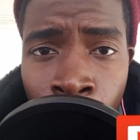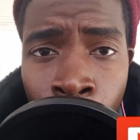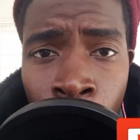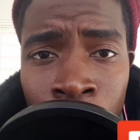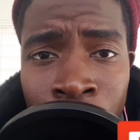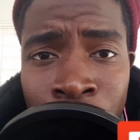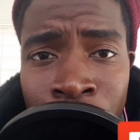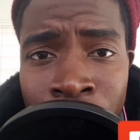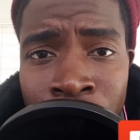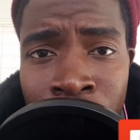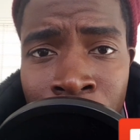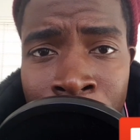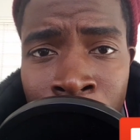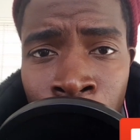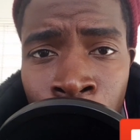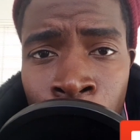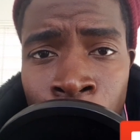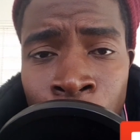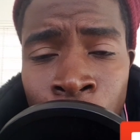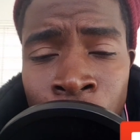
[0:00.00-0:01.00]
I want you to tell
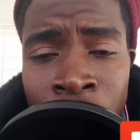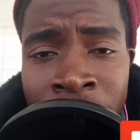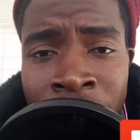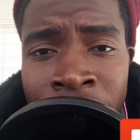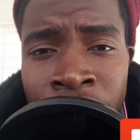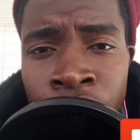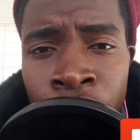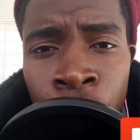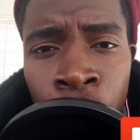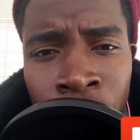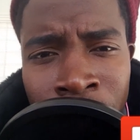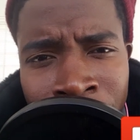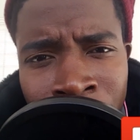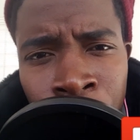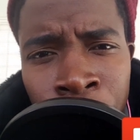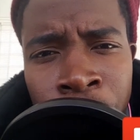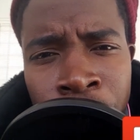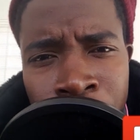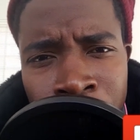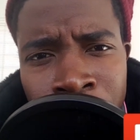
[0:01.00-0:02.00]
me, what do you think? Do you
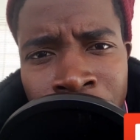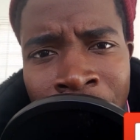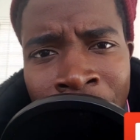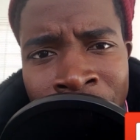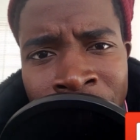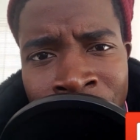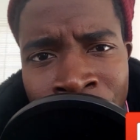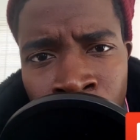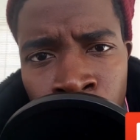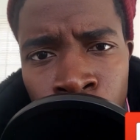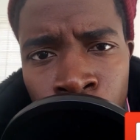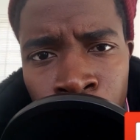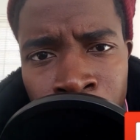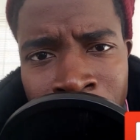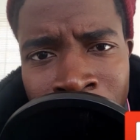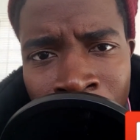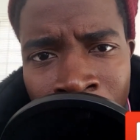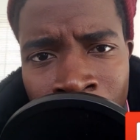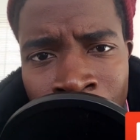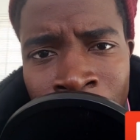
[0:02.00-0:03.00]
think we should have the votes
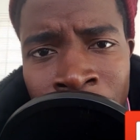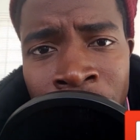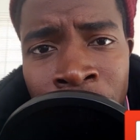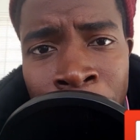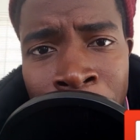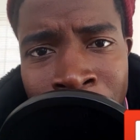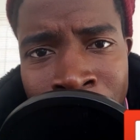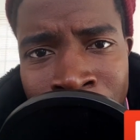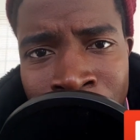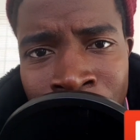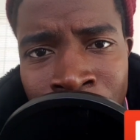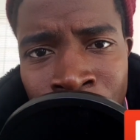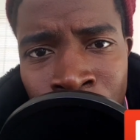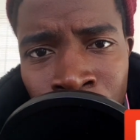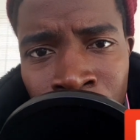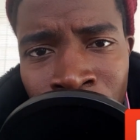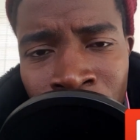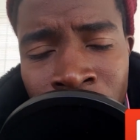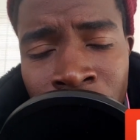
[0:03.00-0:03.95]
recounted in the presidential,